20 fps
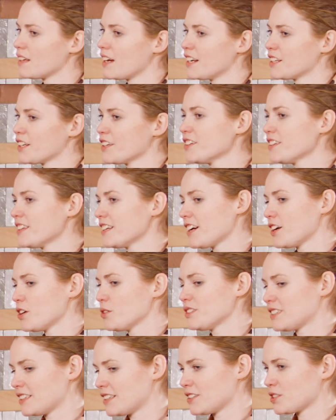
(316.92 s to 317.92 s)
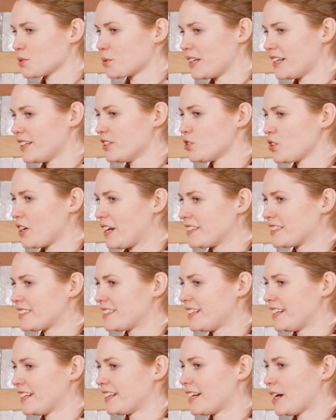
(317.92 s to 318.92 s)
Another thing I always think is quite
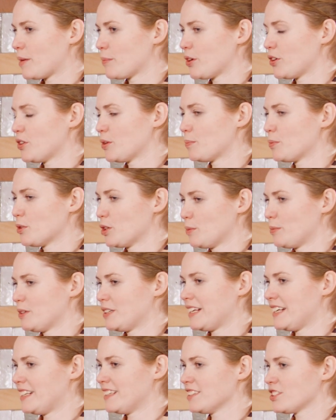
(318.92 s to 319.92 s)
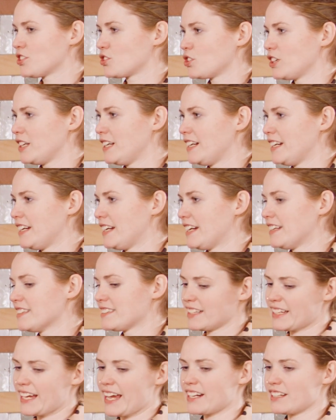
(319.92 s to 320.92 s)
interesting about the bourbon industry
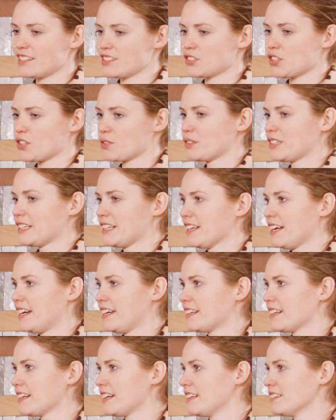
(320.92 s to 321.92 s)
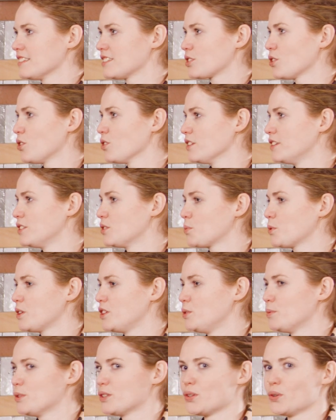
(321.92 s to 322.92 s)
is again, it's not really like in Scotland where
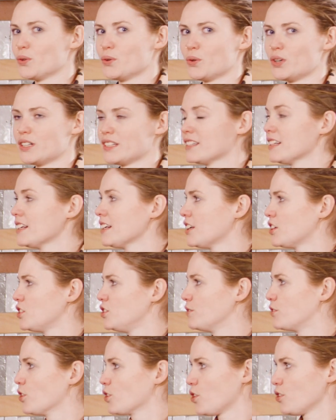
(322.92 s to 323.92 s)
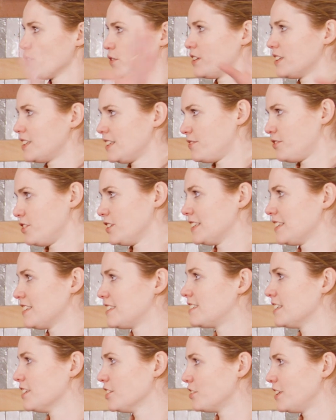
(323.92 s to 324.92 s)
you would go and you've got all of the different
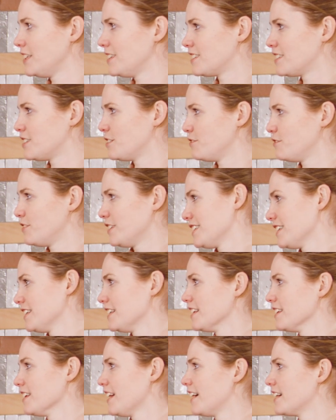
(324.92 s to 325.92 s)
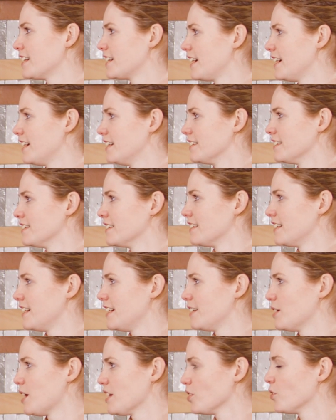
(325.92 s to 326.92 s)
distilleries to visit. Like mm. in
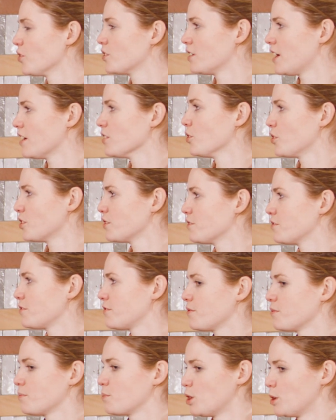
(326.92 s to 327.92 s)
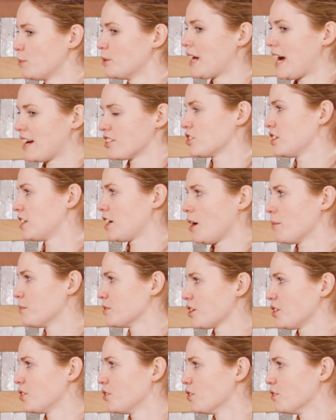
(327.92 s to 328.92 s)
a lot of a lot of bourbon actually
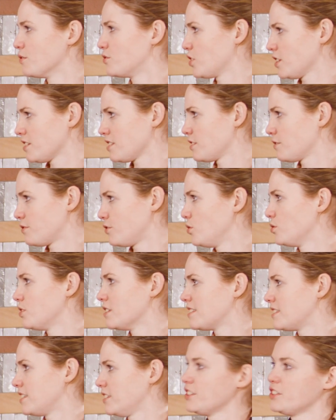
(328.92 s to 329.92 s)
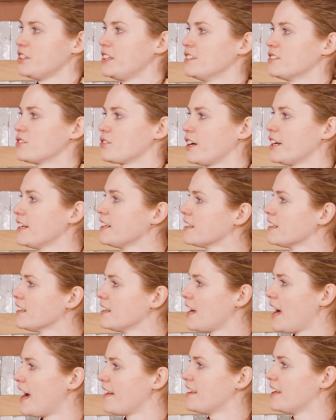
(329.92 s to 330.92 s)
comes out of just a few distilleries, right?
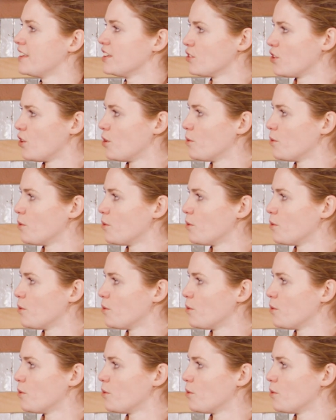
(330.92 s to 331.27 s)
And then they're